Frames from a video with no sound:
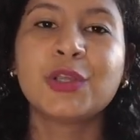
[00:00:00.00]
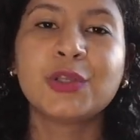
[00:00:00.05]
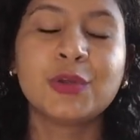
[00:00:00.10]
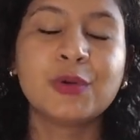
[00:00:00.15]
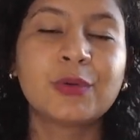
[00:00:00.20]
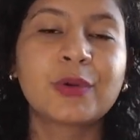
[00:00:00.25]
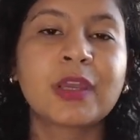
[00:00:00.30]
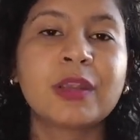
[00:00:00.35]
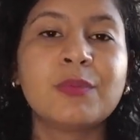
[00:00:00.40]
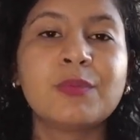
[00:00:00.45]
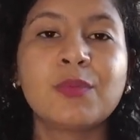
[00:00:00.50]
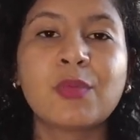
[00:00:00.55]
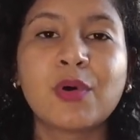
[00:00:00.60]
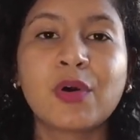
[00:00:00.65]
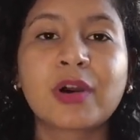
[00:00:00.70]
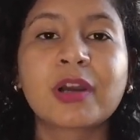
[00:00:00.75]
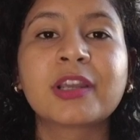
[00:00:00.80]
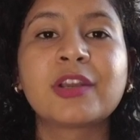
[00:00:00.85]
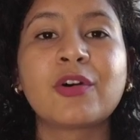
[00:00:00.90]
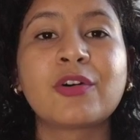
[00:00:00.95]
you can
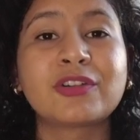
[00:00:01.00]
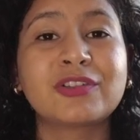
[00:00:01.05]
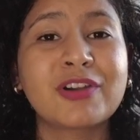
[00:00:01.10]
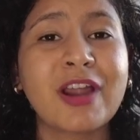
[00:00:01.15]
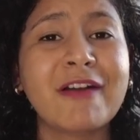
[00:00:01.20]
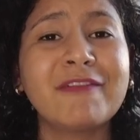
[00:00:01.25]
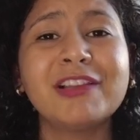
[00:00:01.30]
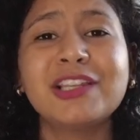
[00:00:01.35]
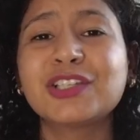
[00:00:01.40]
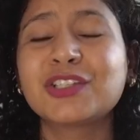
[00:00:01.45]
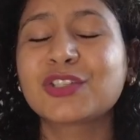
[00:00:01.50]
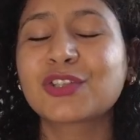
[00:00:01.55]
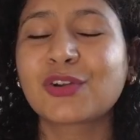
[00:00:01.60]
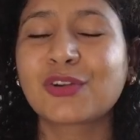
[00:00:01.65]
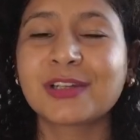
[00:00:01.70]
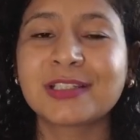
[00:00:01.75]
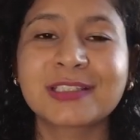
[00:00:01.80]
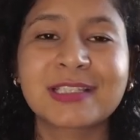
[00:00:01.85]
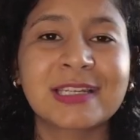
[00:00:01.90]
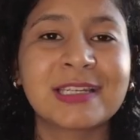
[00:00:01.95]
book your travel
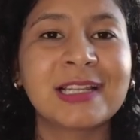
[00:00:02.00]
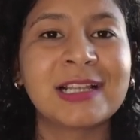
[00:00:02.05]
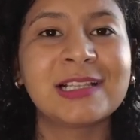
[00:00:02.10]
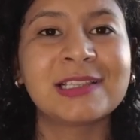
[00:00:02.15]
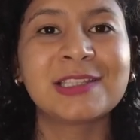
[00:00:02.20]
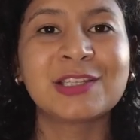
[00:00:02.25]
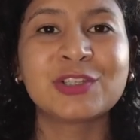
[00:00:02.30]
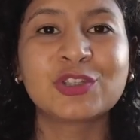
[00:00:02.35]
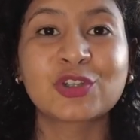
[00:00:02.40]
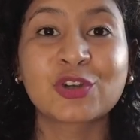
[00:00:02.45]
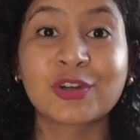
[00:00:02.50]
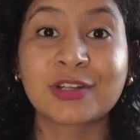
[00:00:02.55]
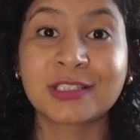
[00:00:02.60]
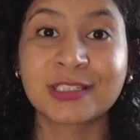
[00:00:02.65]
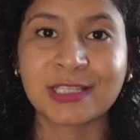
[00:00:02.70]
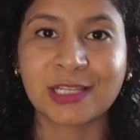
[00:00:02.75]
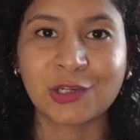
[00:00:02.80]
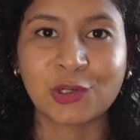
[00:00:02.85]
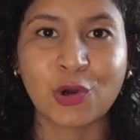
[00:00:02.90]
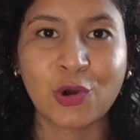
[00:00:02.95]
insurance and health
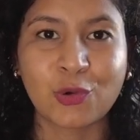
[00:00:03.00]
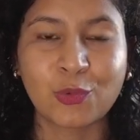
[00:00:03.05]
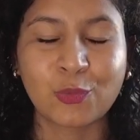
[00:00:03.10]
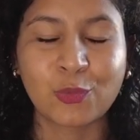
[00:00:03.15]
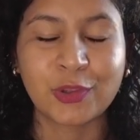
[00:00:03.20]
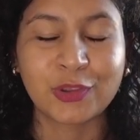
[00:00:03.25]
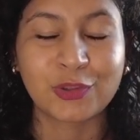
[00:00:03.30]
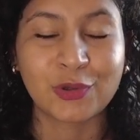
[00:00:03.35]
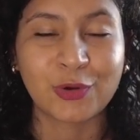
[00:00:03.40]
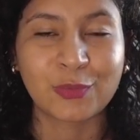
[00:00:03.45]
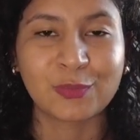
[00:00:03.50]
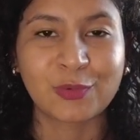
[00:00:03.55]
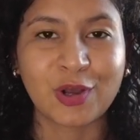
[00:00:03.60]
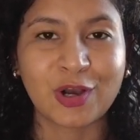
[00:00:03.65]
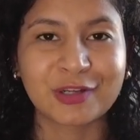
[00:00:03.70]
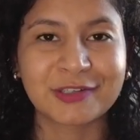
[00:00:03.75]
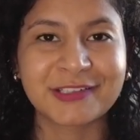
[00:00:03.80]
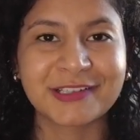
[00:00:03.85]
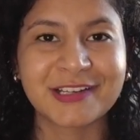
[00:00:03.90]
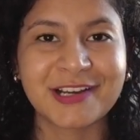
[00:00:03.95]
insurance along with your blocked